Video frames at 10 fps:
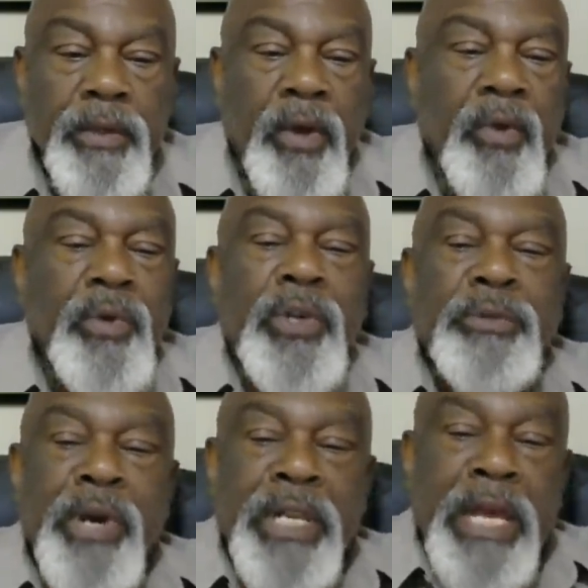Oh,
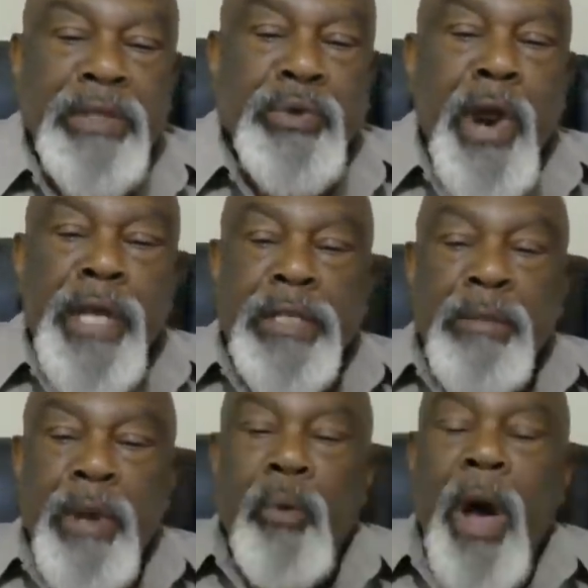Rosebud, that's crazy,
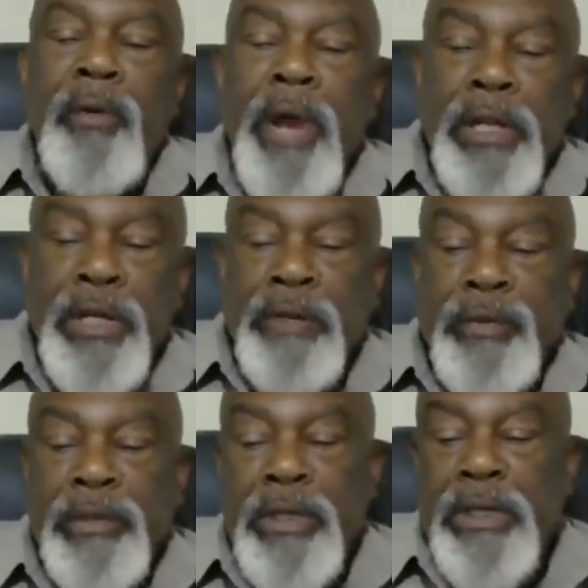man. Why would I
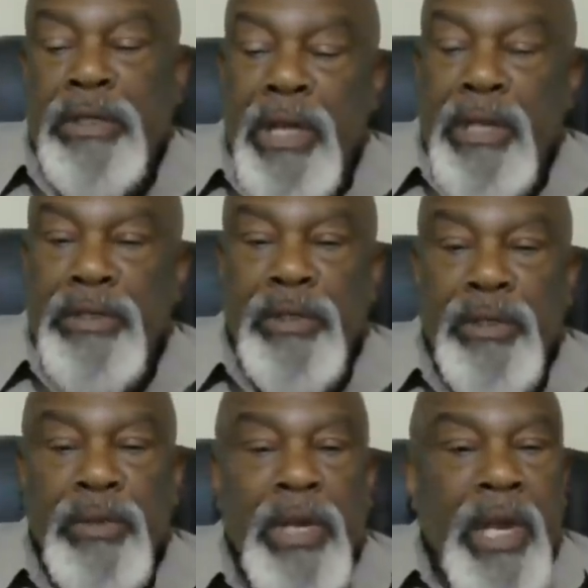look at things to
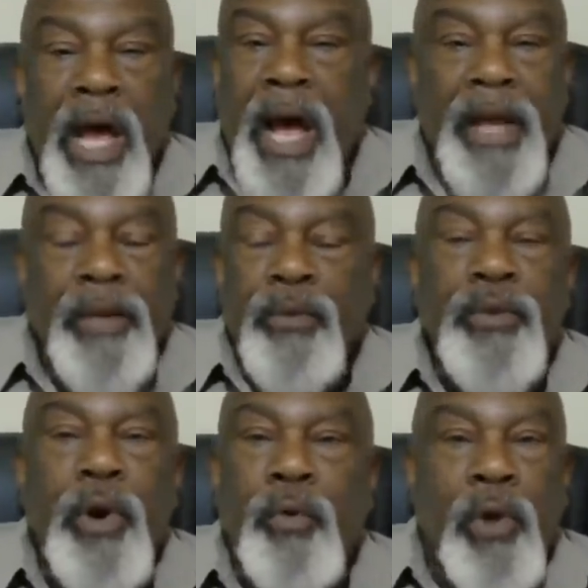lose? I don't
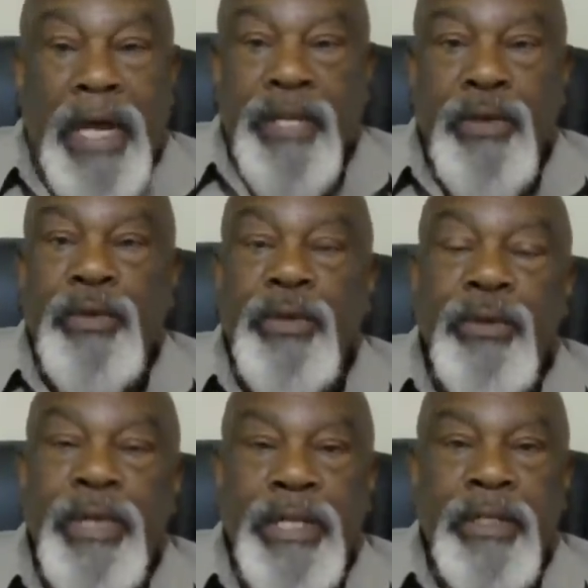know why you
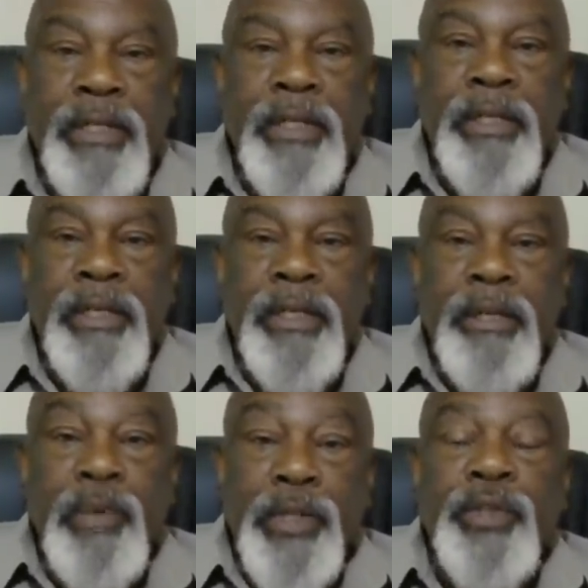do it,
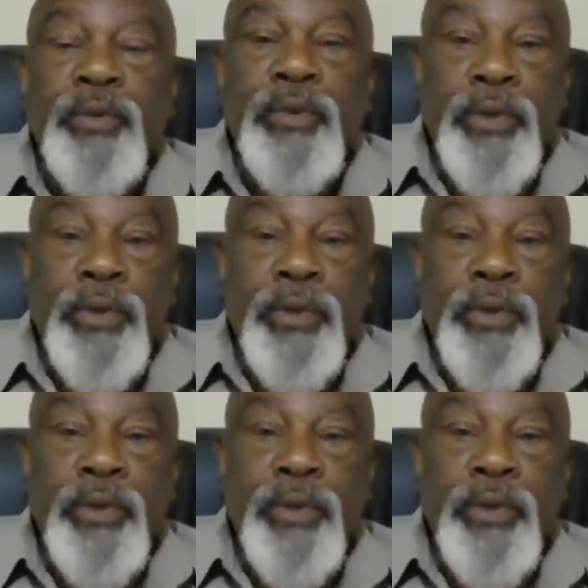but you